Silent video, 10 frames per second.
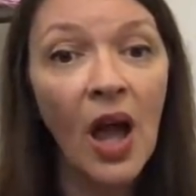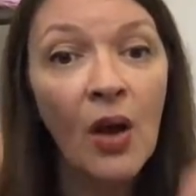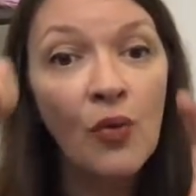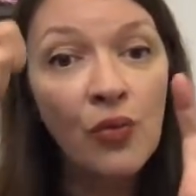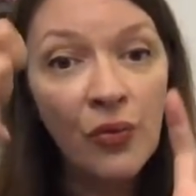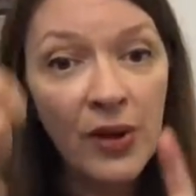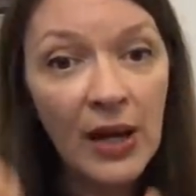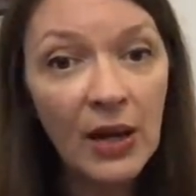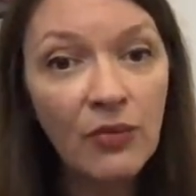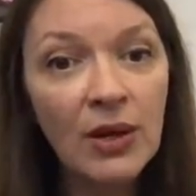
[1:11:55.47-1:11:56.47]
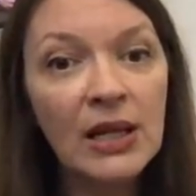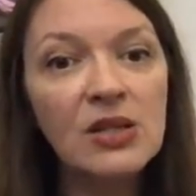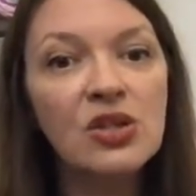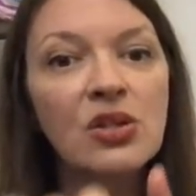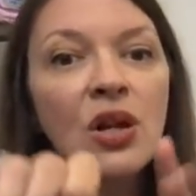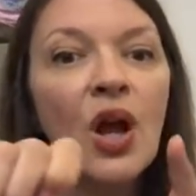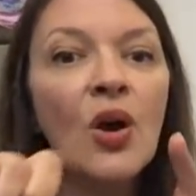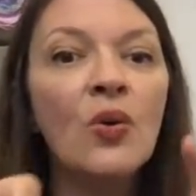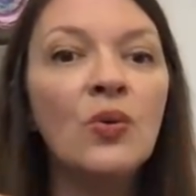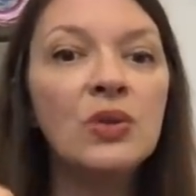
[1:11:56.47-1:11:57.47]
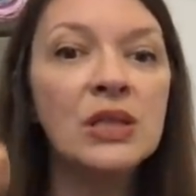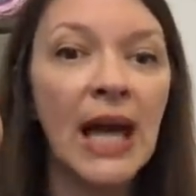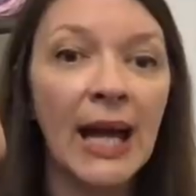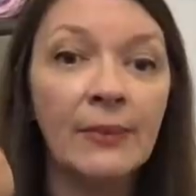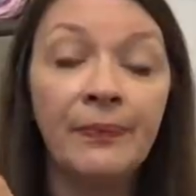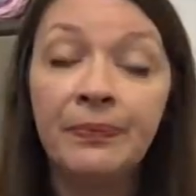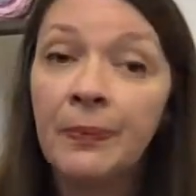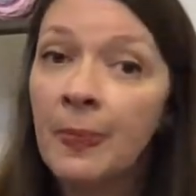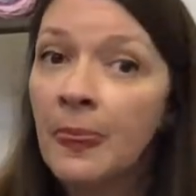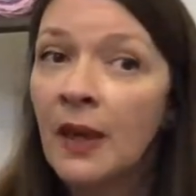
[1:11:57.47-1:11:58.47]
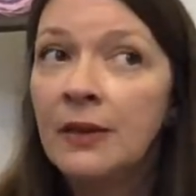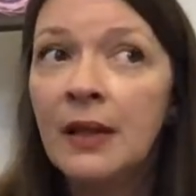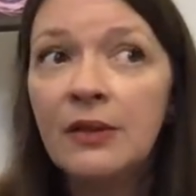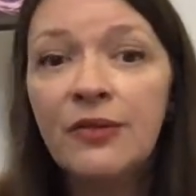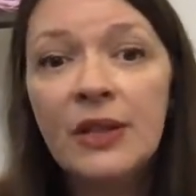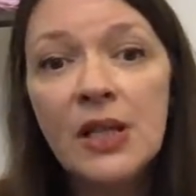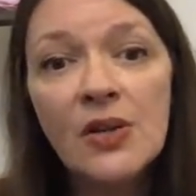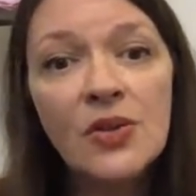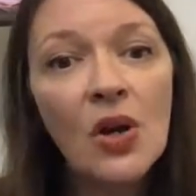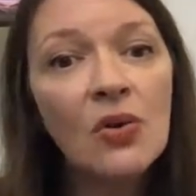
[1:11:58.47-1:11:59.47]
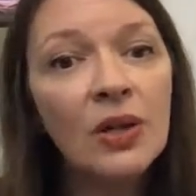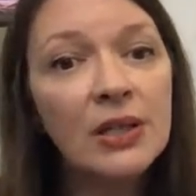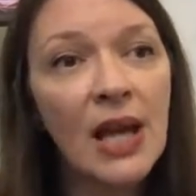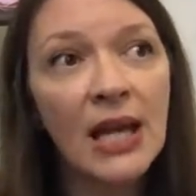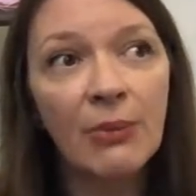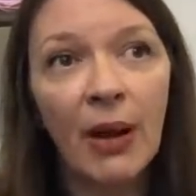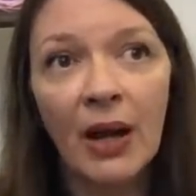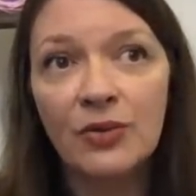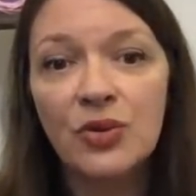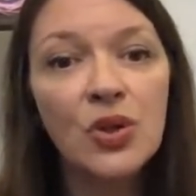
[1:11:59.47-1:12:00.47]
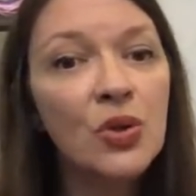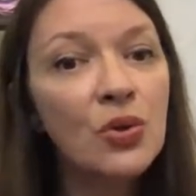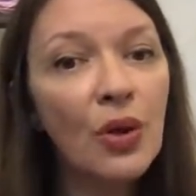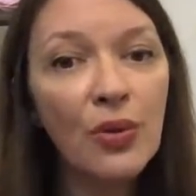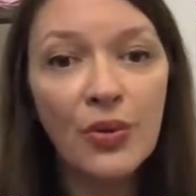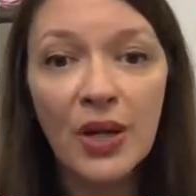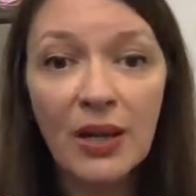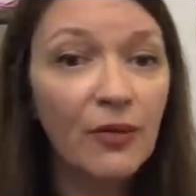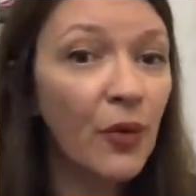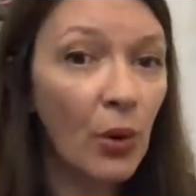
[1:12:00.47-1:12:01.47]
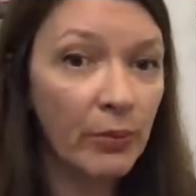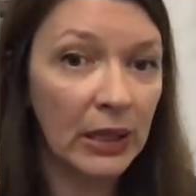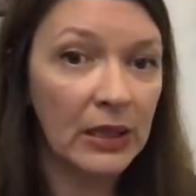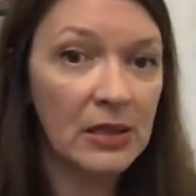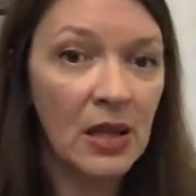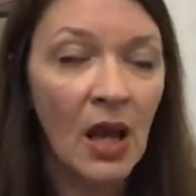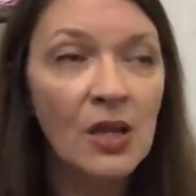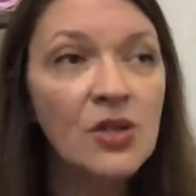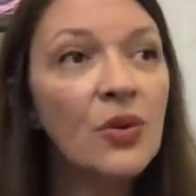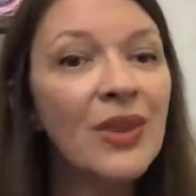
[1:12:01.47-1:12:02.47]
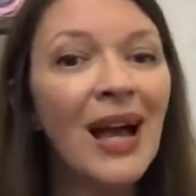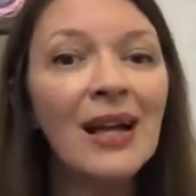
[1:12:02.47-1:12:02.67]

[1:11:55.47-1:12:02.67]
really, really slow down. Now, the videos only take about 2, 3, 4 minutes. So that